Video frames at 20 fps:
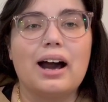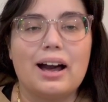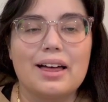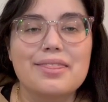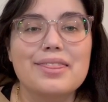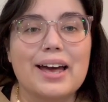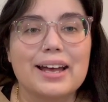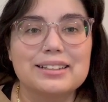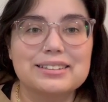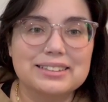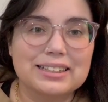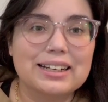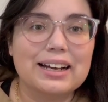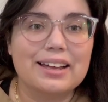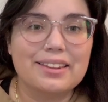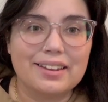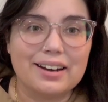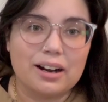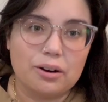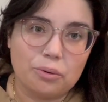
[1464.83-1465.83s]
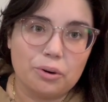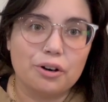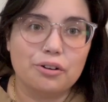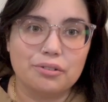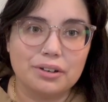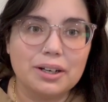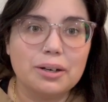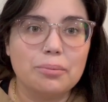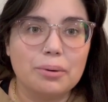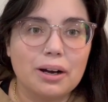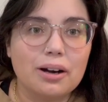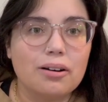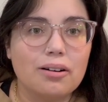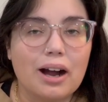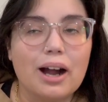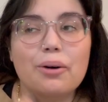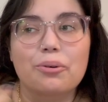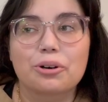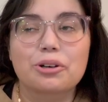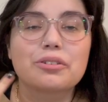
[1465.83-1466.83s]
that's the guy that I want to read about.
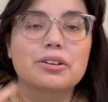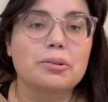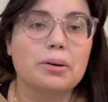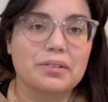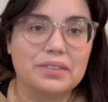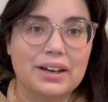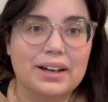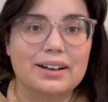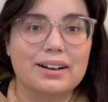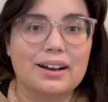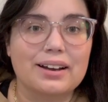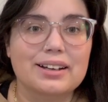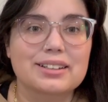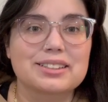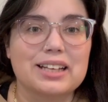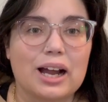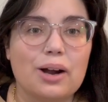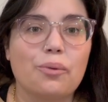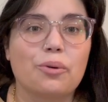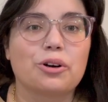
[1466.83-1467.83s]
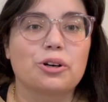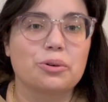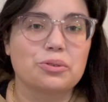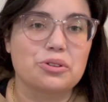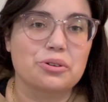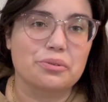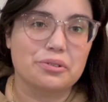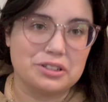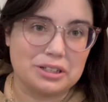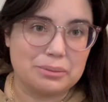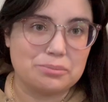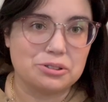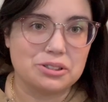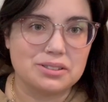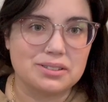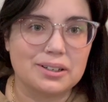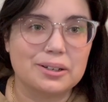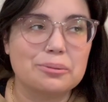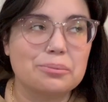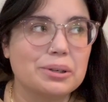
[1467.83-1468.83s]
I want to read about that guy because I want to know what their redemption's
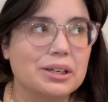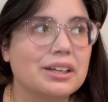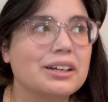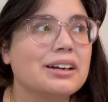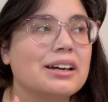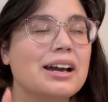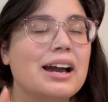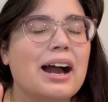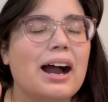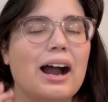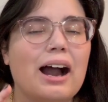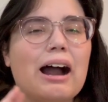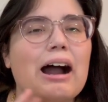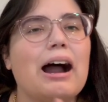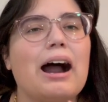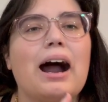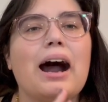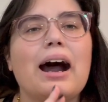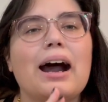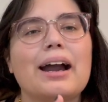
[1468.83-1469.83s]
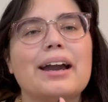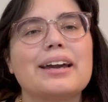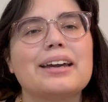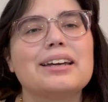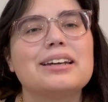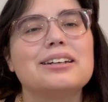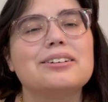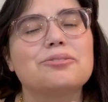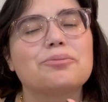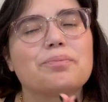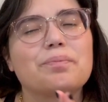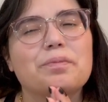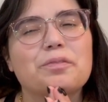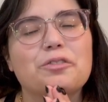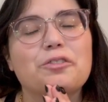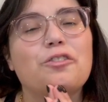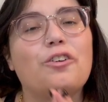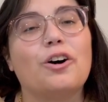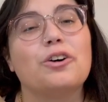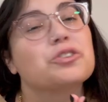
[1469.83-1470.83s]
going to be. I
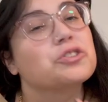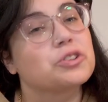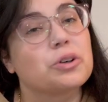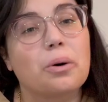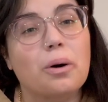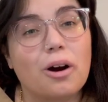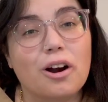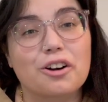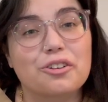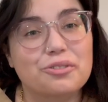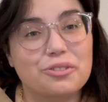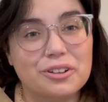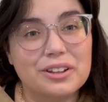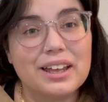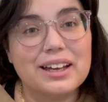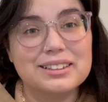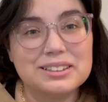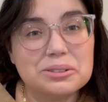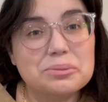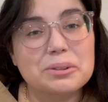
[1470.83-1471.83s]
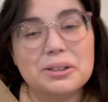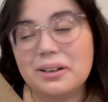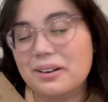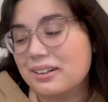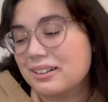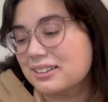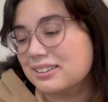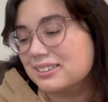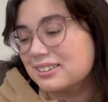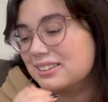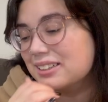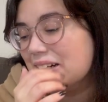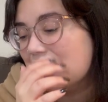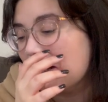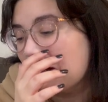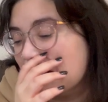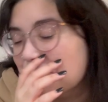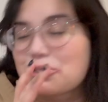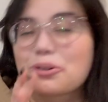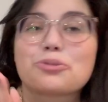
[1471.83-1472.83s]
fall so hard for that, to be honest.
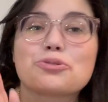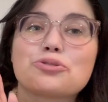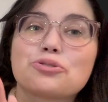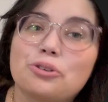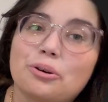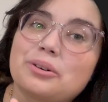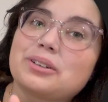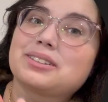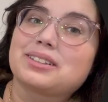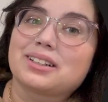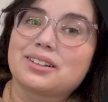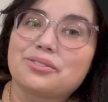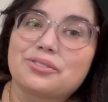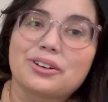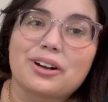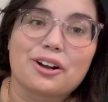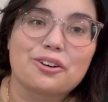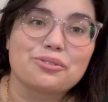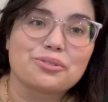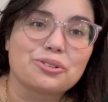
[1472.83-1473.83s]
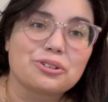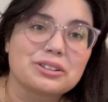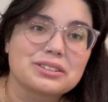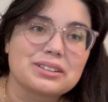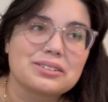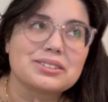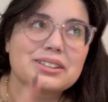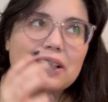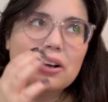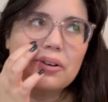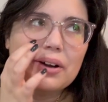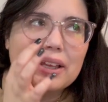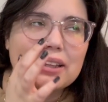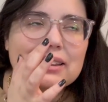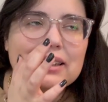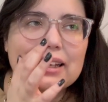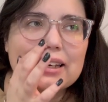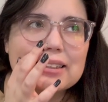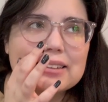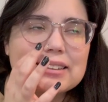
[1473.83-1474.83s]
So I was so excited for God of Ruin because I was like, okay,
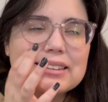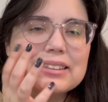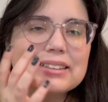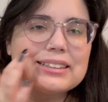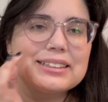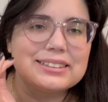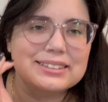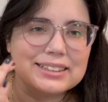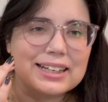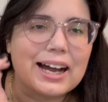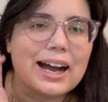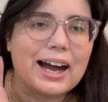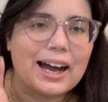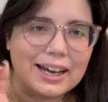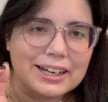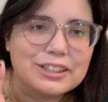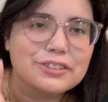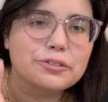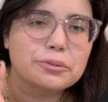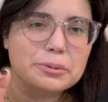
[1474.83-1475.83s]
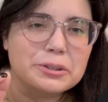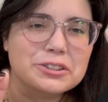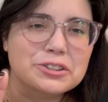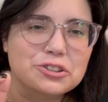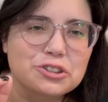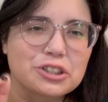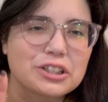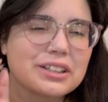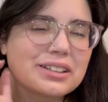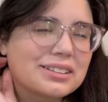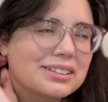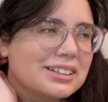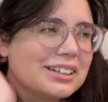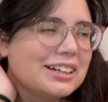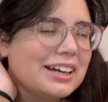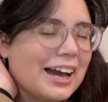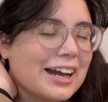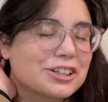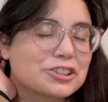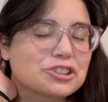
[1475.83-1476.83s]
Landon, he's kind of a piece of shit.
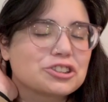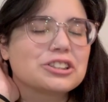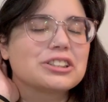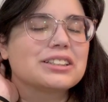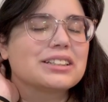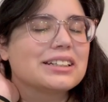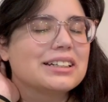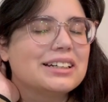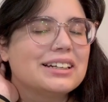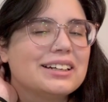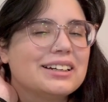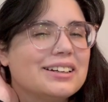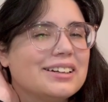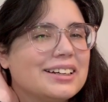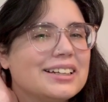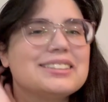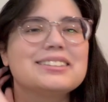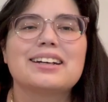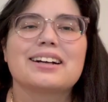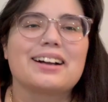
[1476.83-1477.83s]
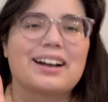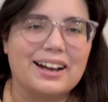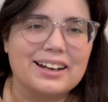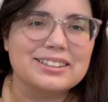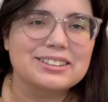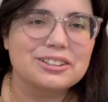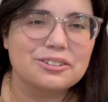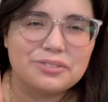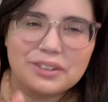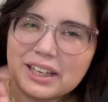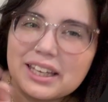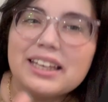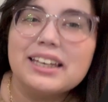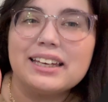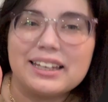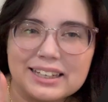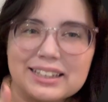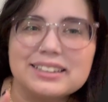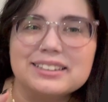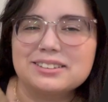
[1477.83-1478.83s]
Actually, he's not kind of.
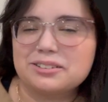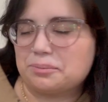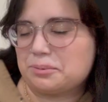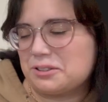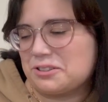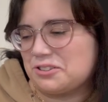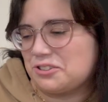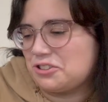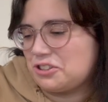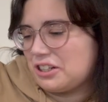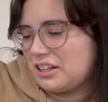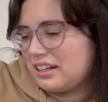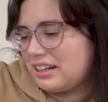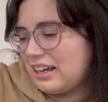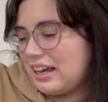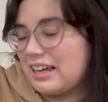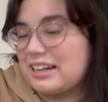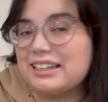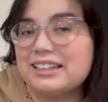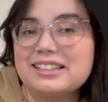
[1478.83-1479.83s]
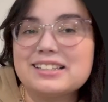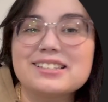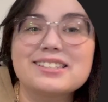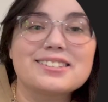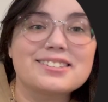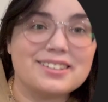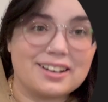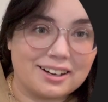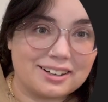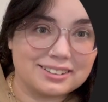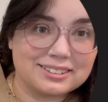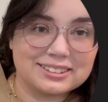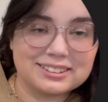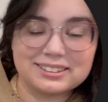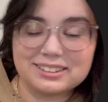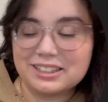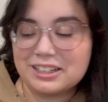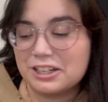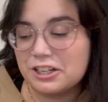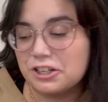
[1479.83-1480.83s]
He is a piece of shit and he sucks.